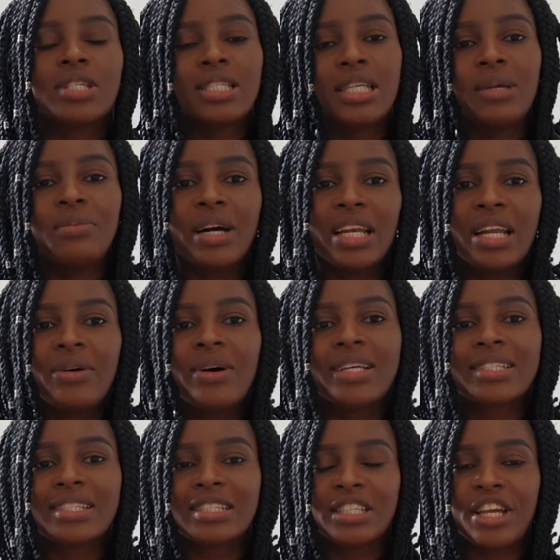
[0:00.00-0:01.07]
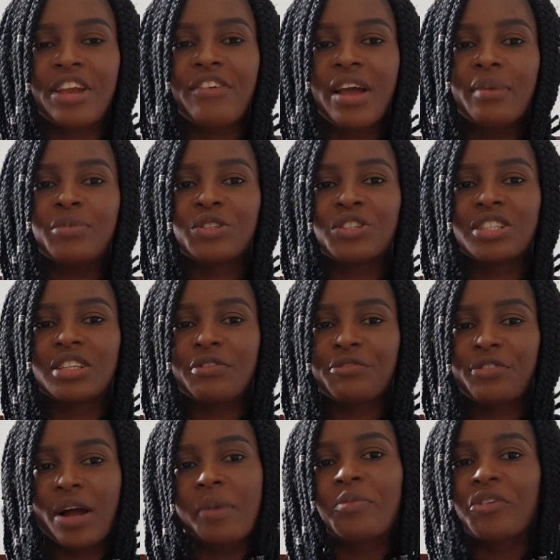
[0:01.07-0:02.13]
seam allowance is the area between the
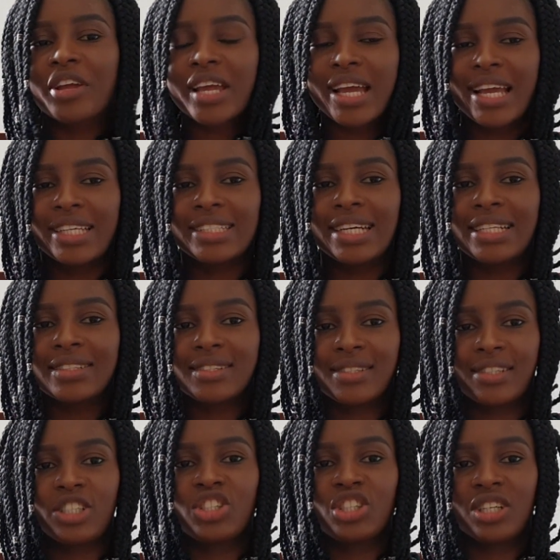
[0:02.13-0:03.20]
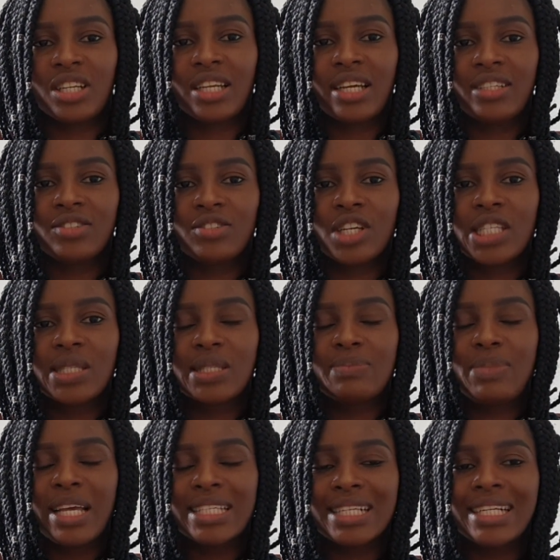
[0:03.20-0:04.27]
fabric edge and the stitching line. So it's
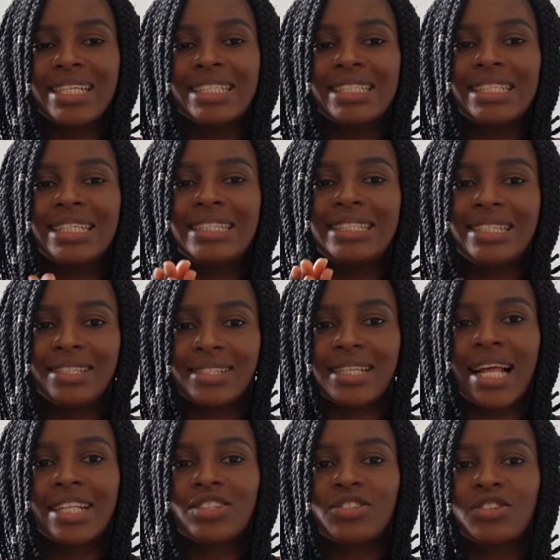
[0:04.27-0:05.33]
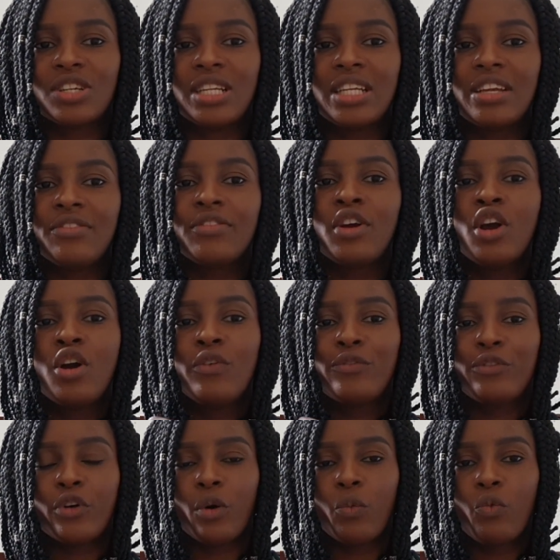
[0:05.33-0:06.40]
basically the distance you leave
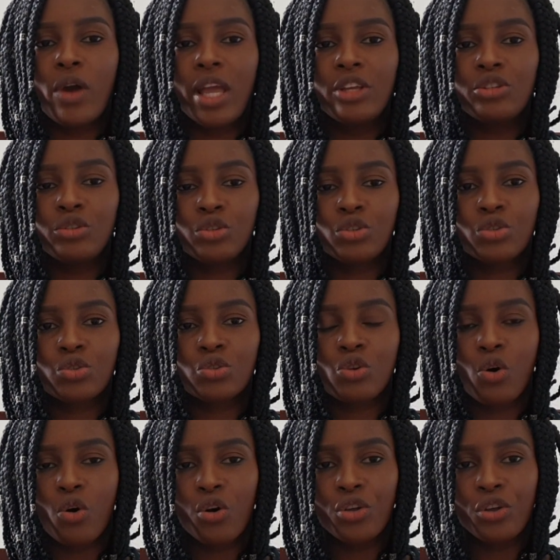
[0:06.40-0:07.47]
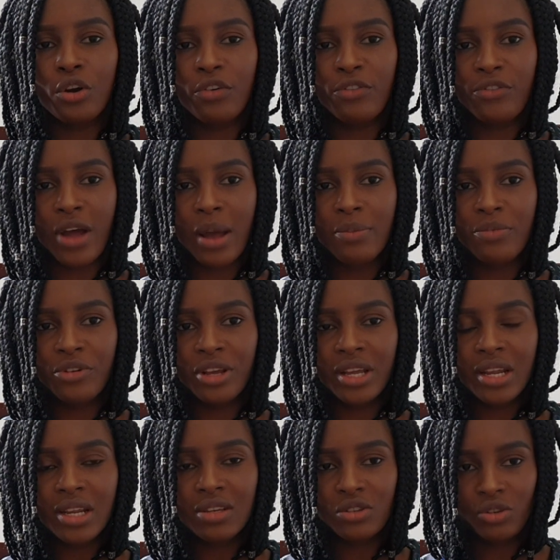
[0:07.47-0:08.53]
from when you sew your
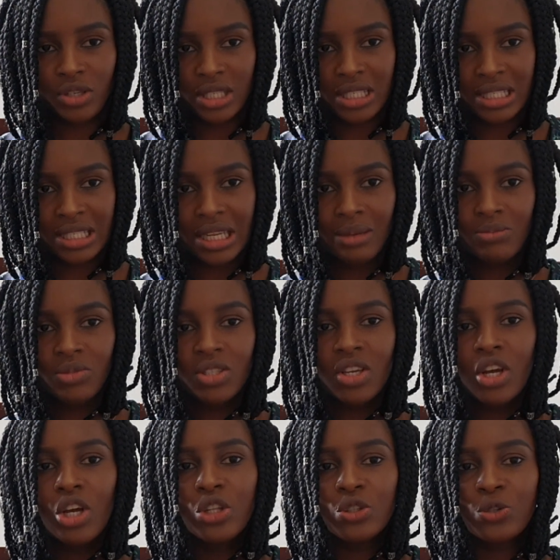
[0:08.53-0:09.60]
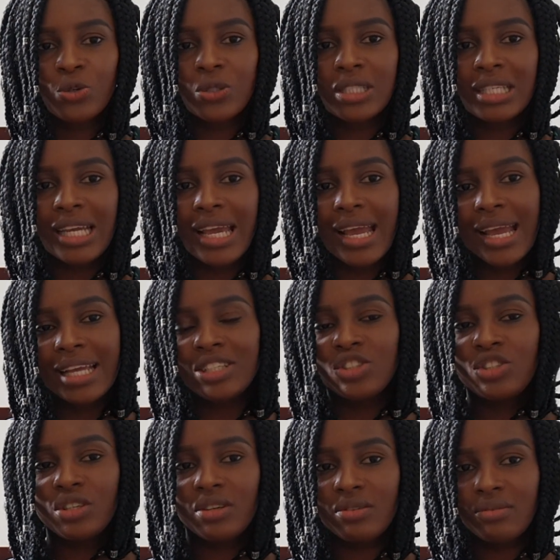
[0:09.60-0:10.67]
fabric, your seams, to the
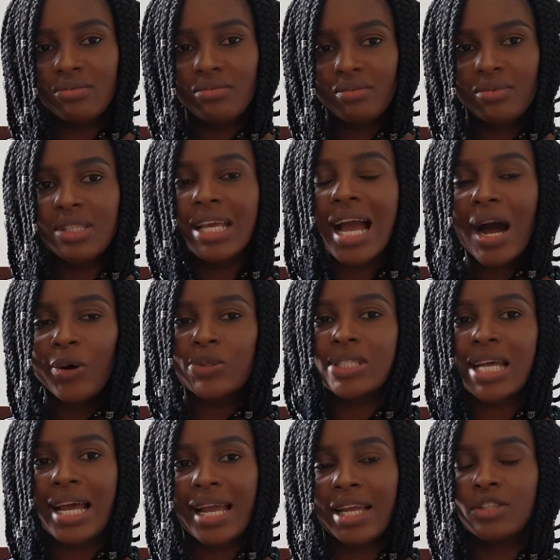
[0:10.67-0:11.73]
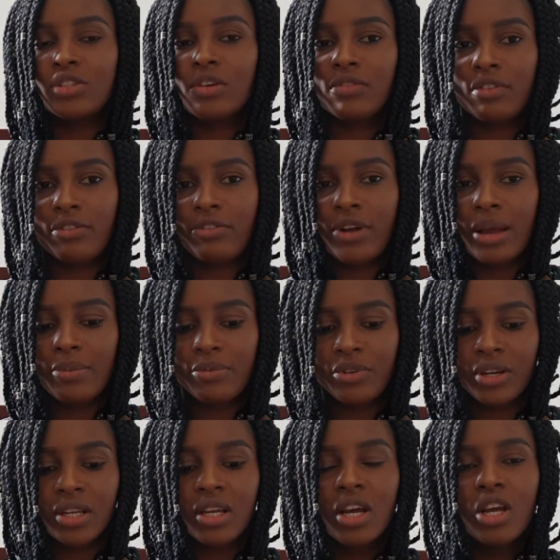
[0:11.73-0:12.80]
edge, the outer edge of the
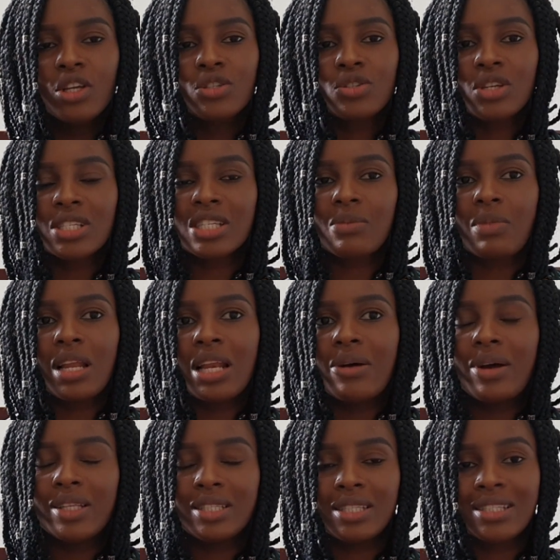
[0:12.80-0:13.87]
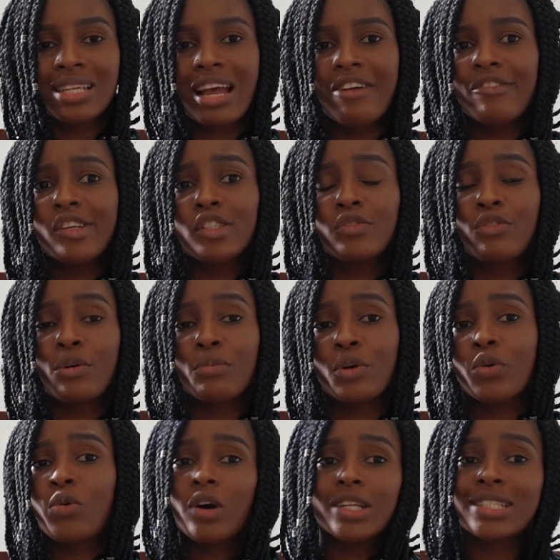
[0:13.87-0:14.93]
fabric. So seam allowances can range from
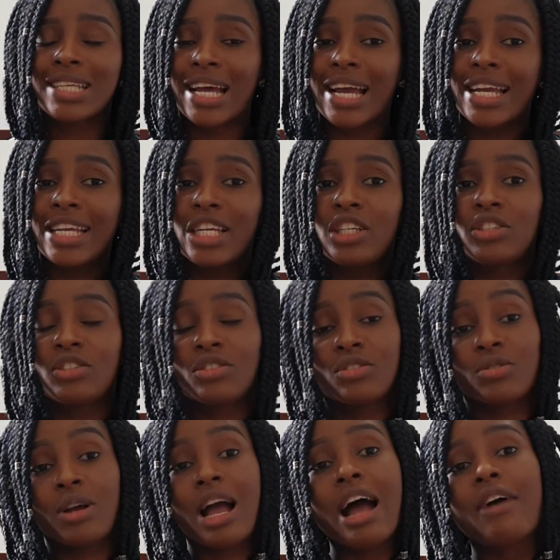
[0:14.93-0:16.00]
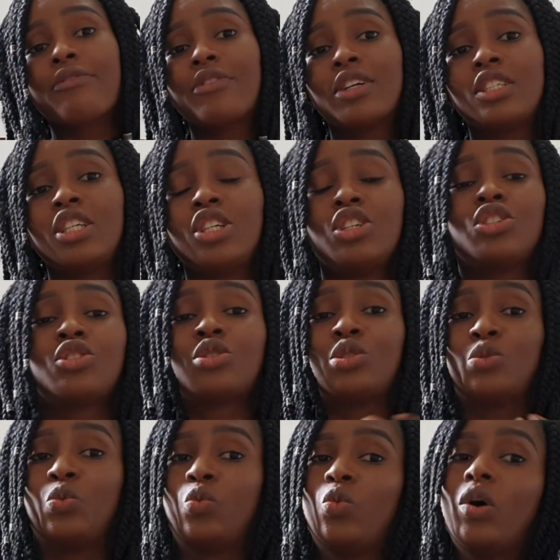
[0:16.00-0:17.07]
1/4 inch to 1/2
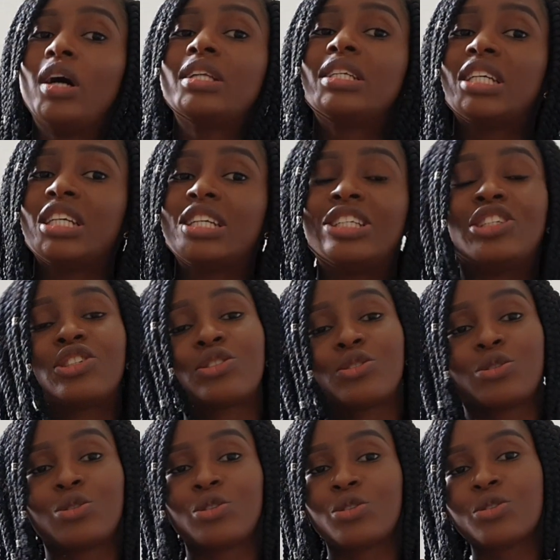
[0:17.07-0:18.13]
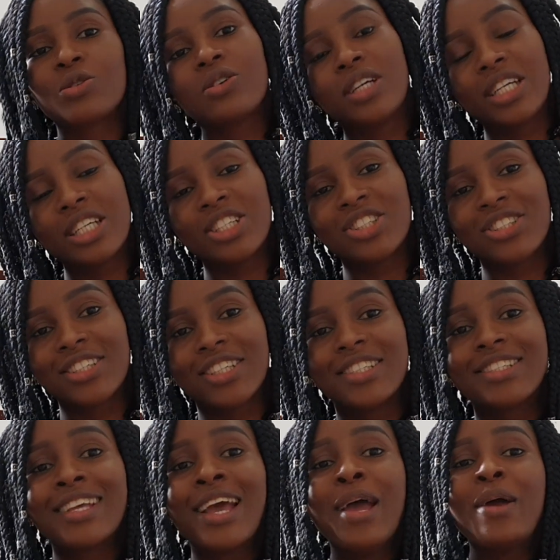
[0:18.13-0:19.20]
inch to 1 inch to 2
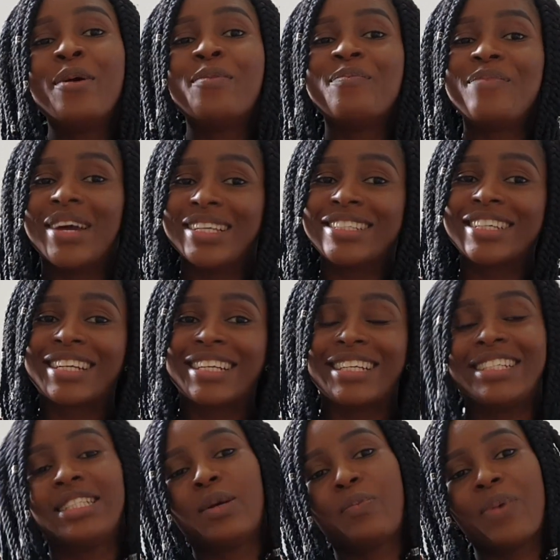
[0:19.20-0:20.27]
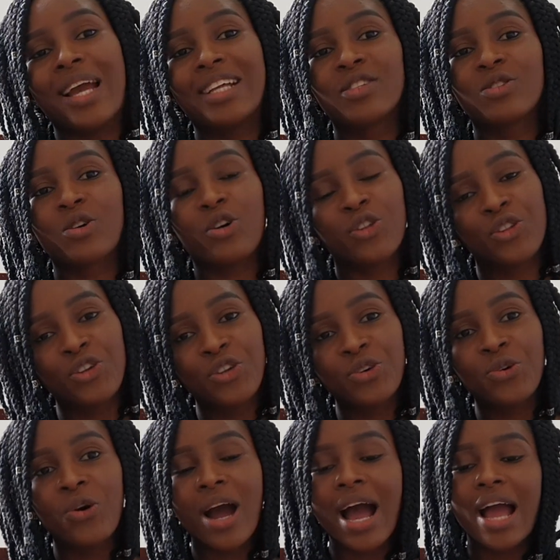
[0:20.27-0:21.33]
inches. Basically, it depends on
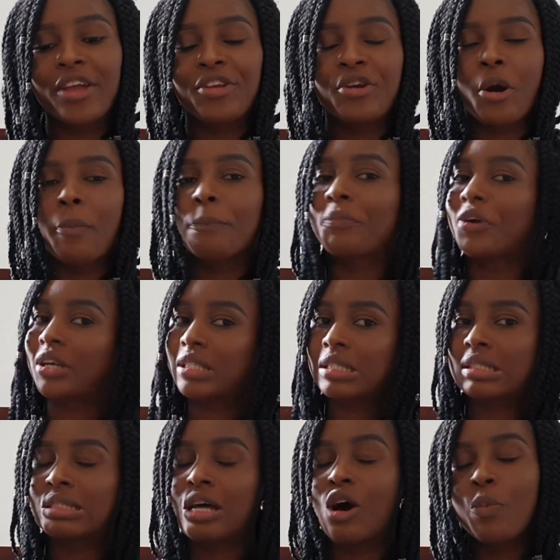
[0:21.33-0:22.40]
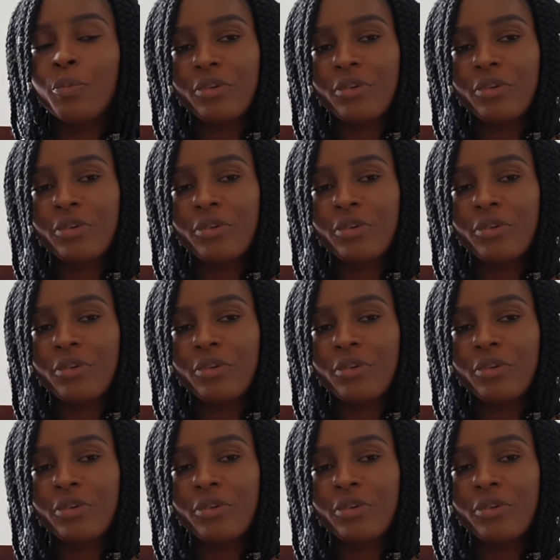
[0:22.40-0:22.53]
you and your personal